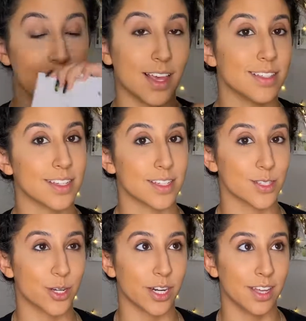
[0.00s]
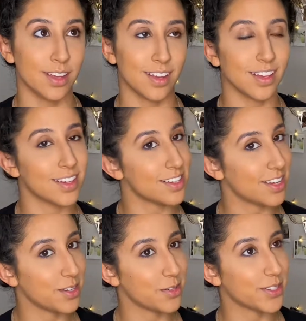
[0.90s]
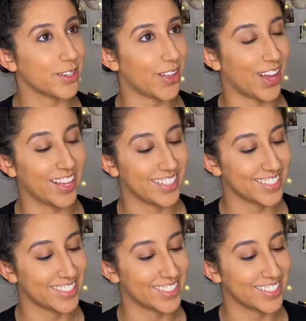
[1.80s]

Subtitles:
Yes, it is dirty. Yes, I use it a lot.